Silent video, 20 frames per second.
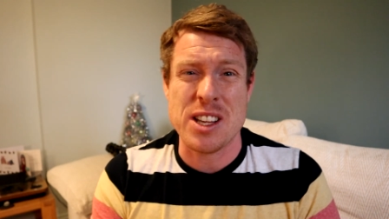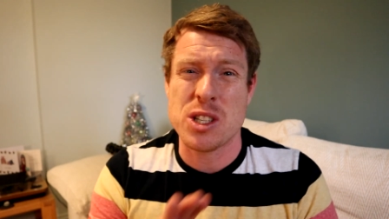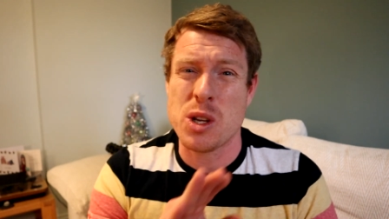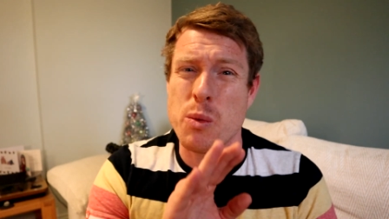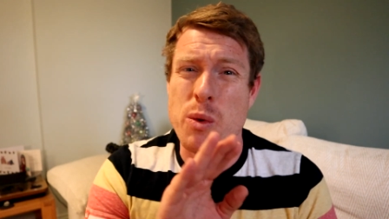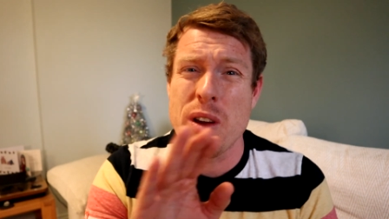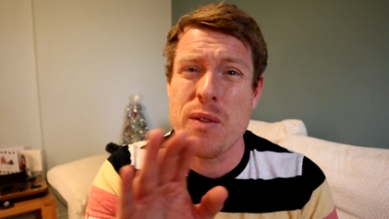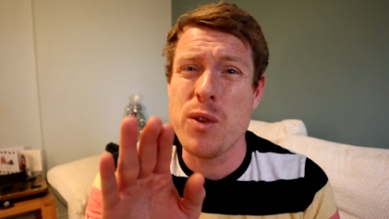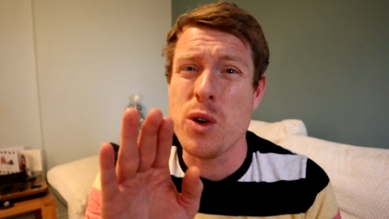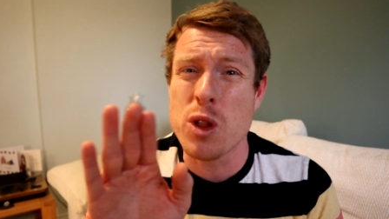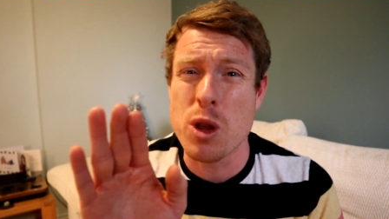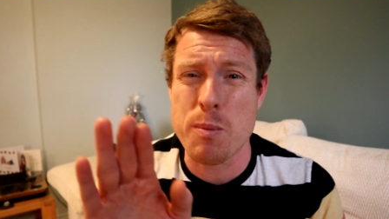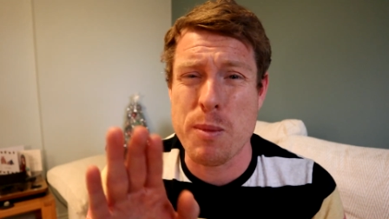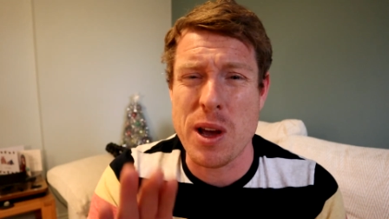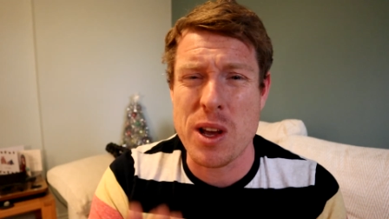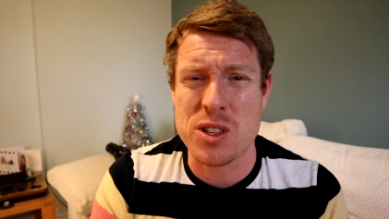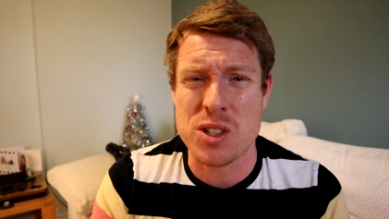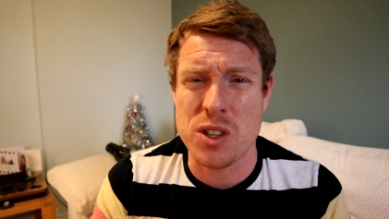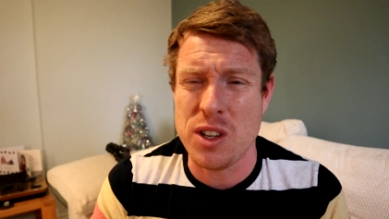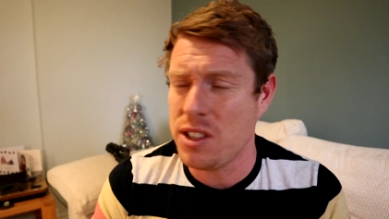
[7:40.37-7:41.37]
So if you're the
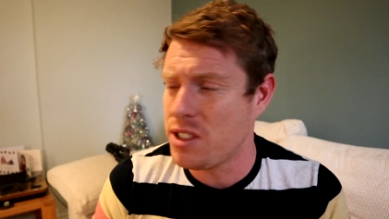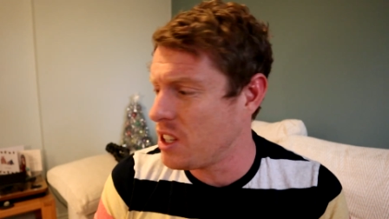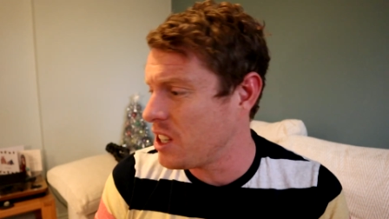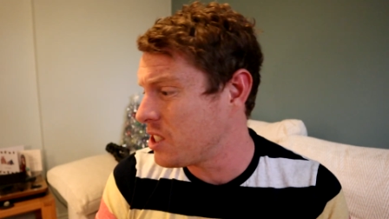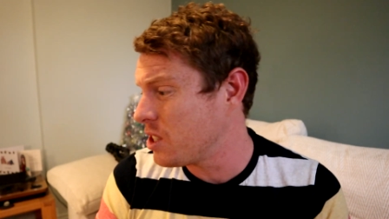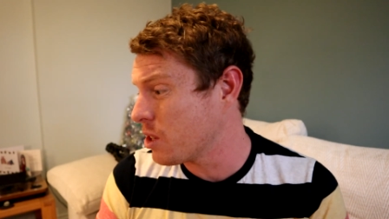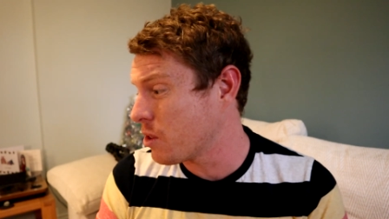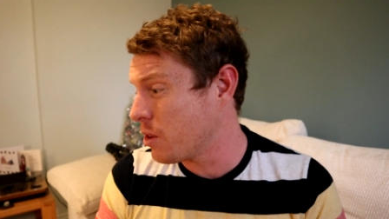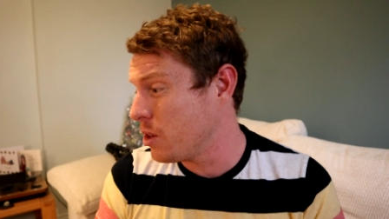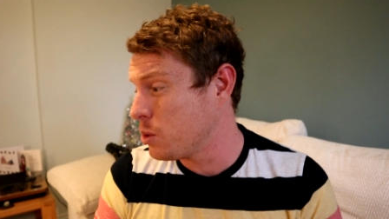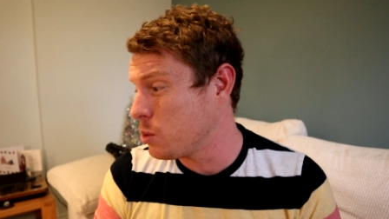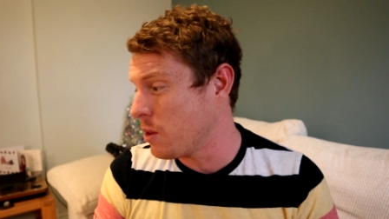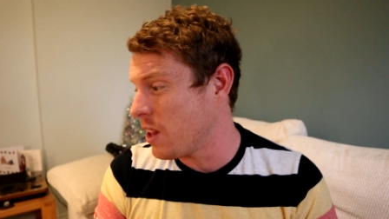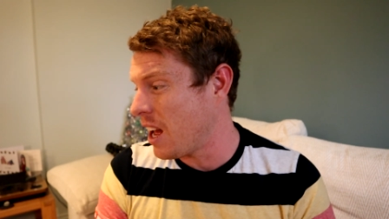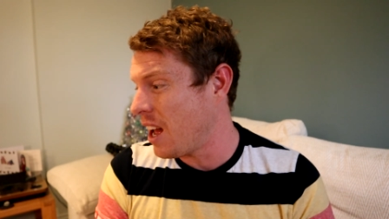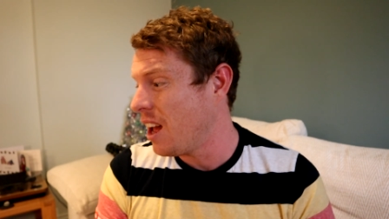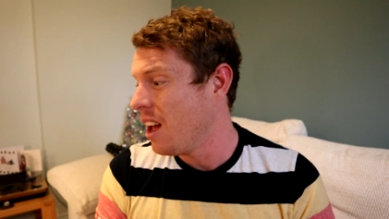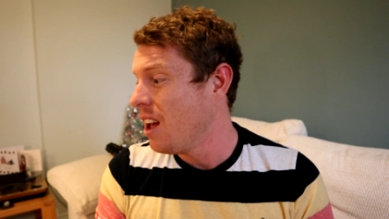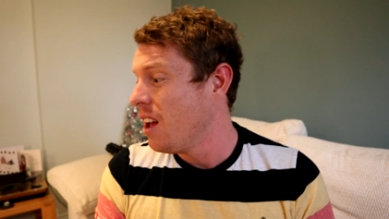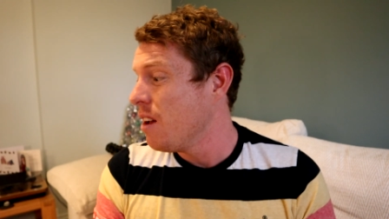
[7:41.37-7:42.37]
person who disagrees with
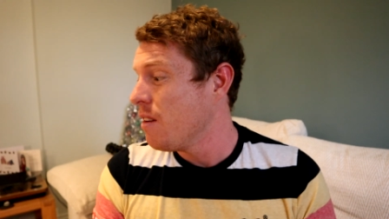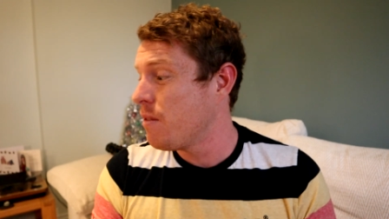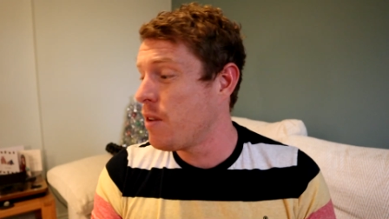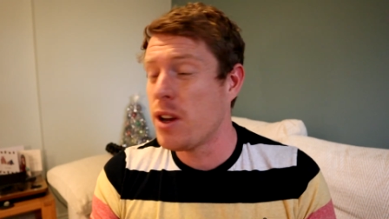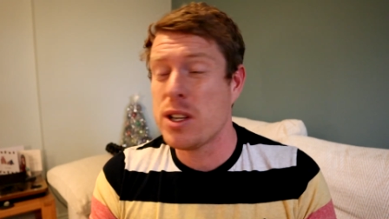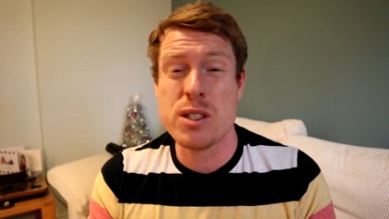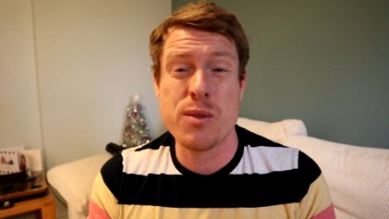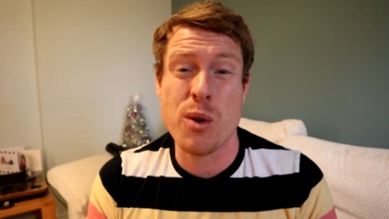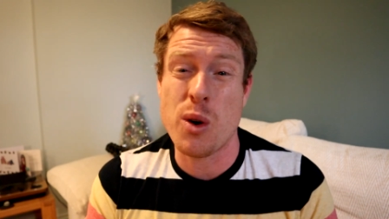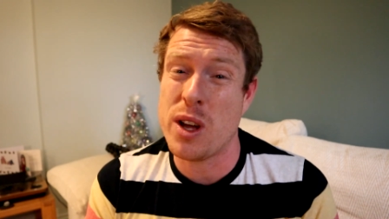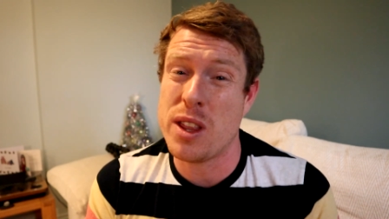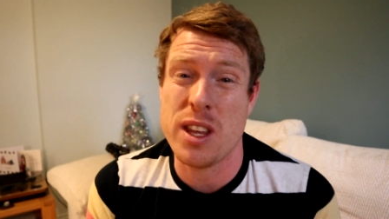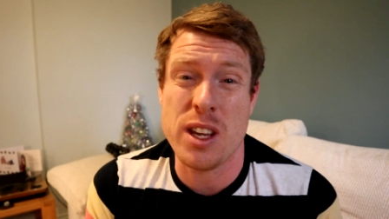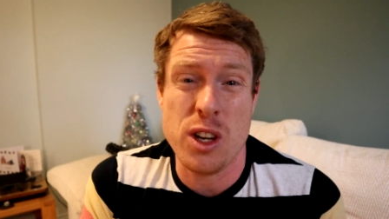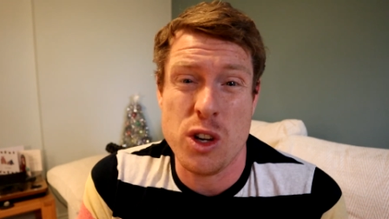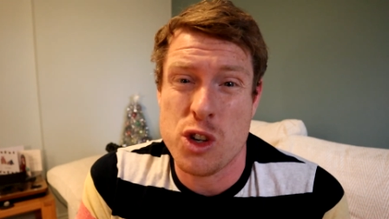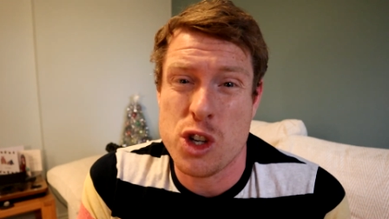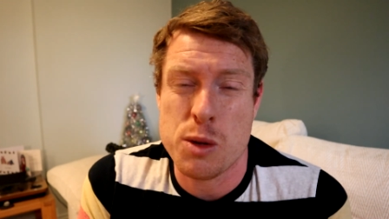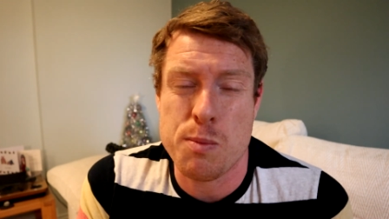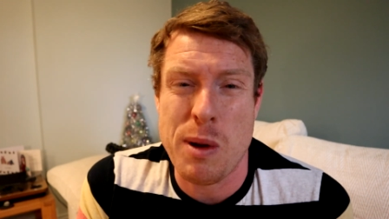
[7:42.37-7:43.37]
that, first of all, I
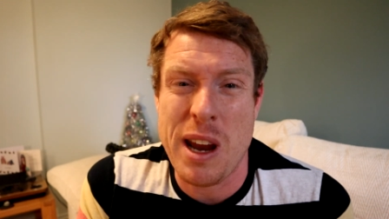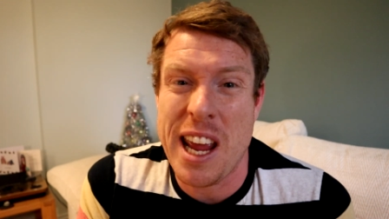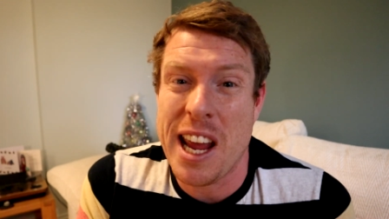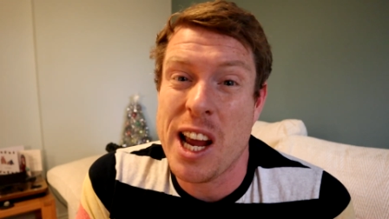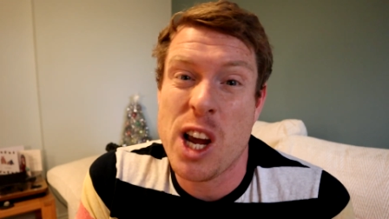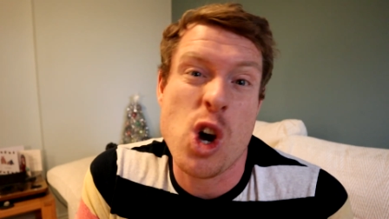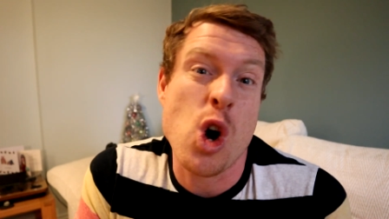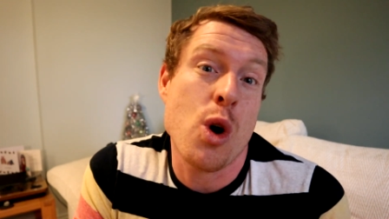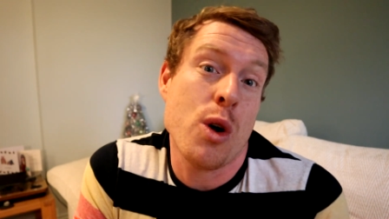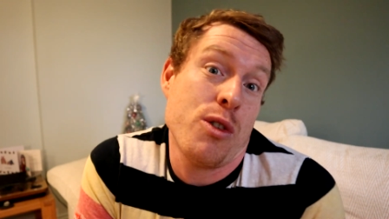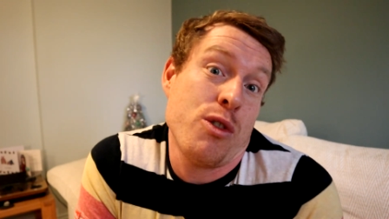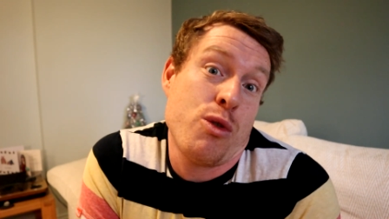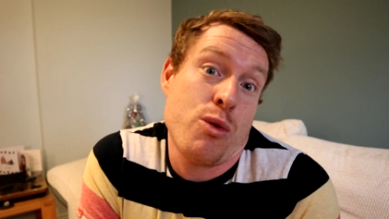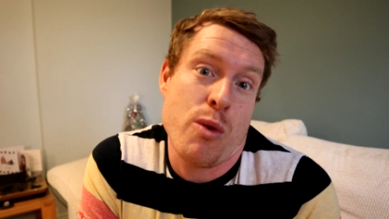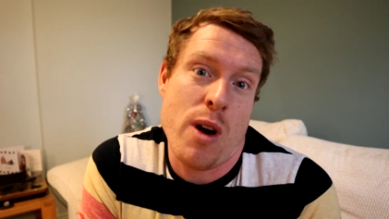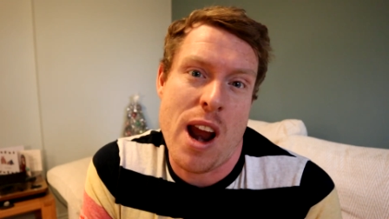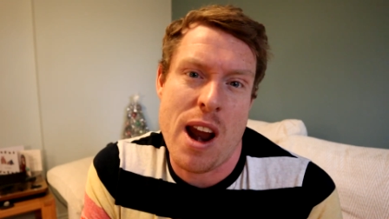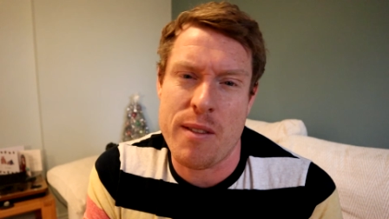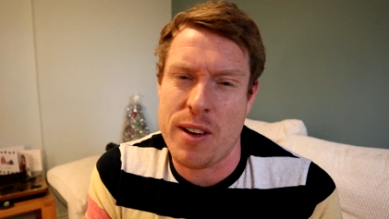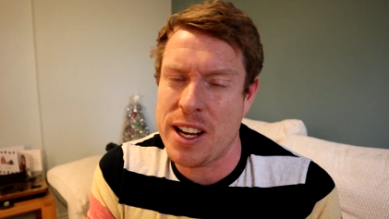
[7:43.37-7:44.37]
think you're just being
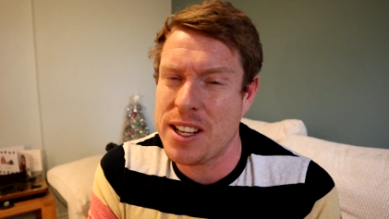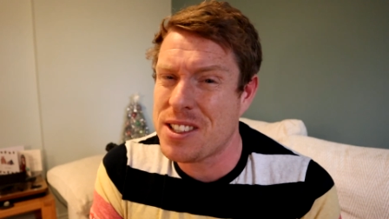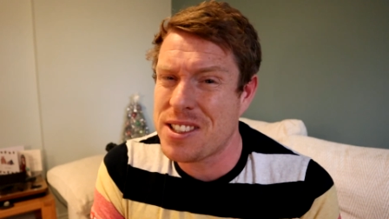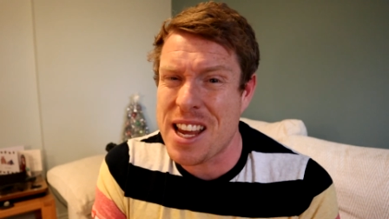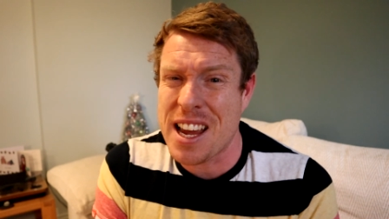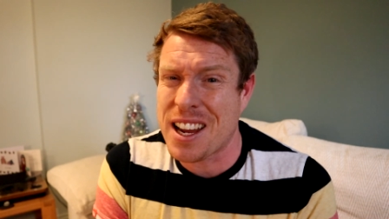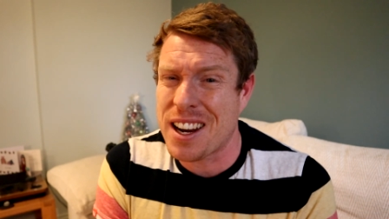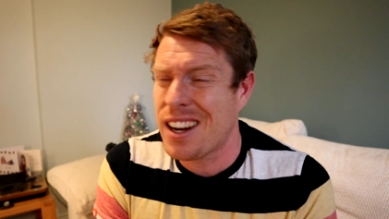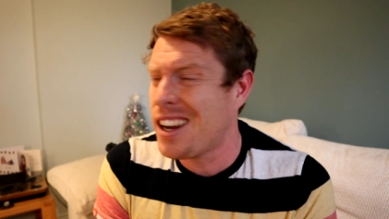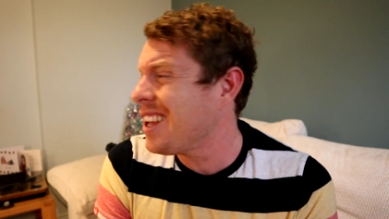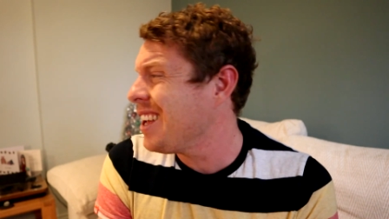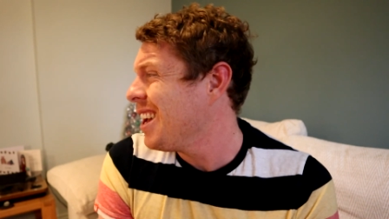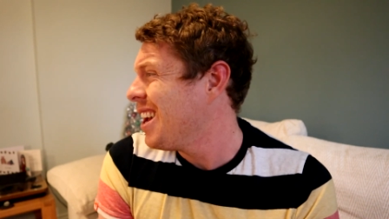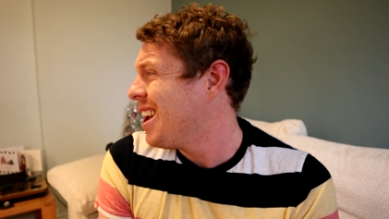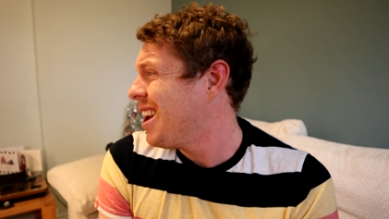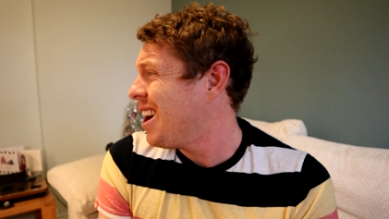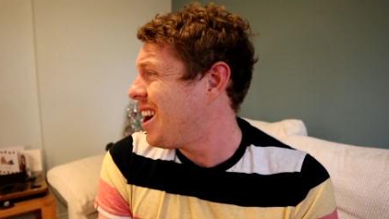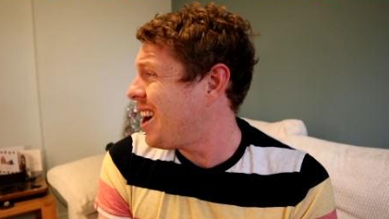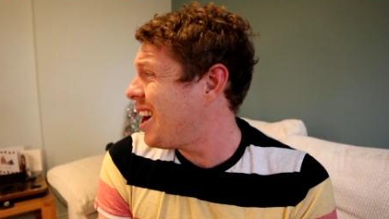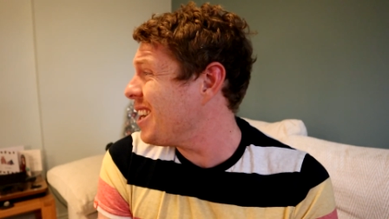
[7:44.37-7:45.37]
contrary. And secondly,
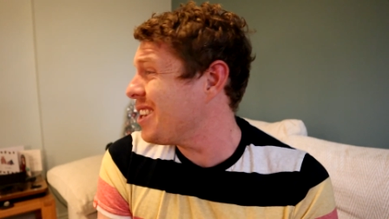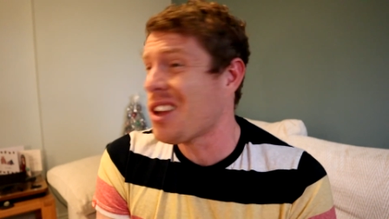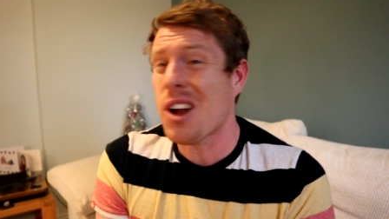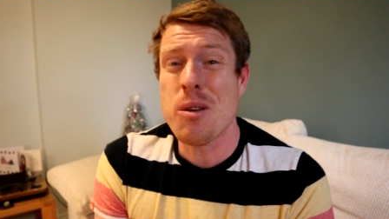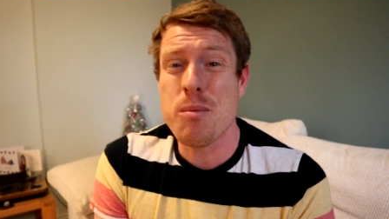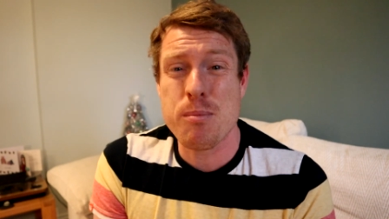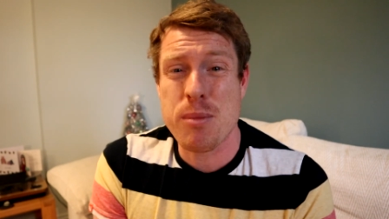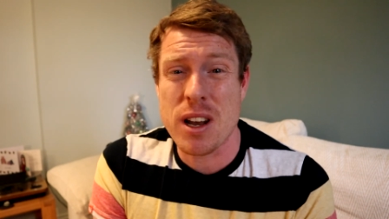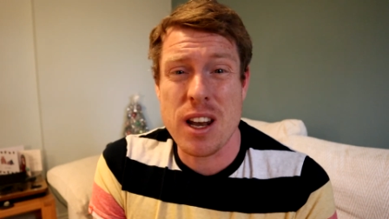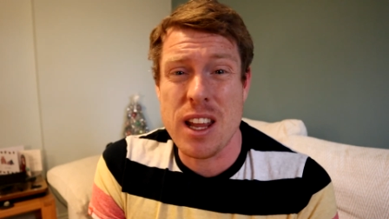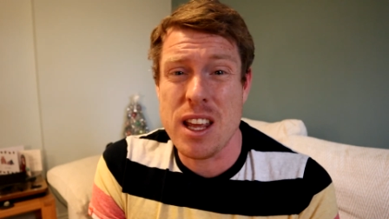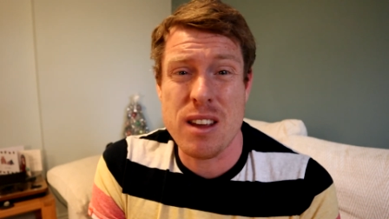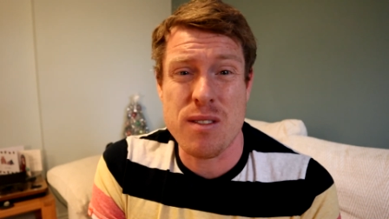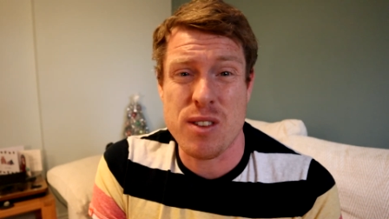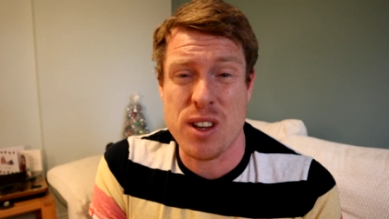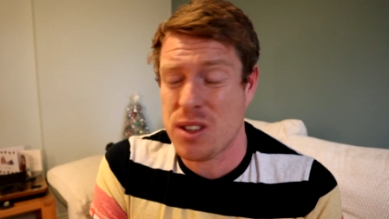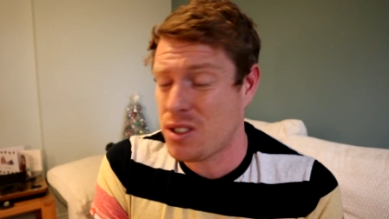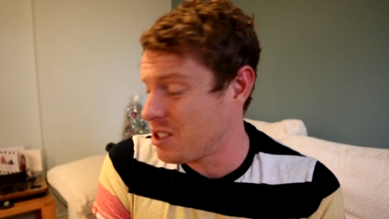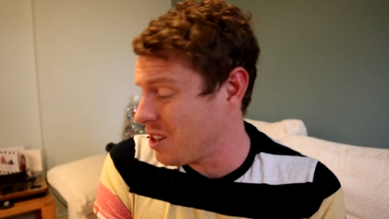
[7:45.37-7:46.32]
I don't believe you.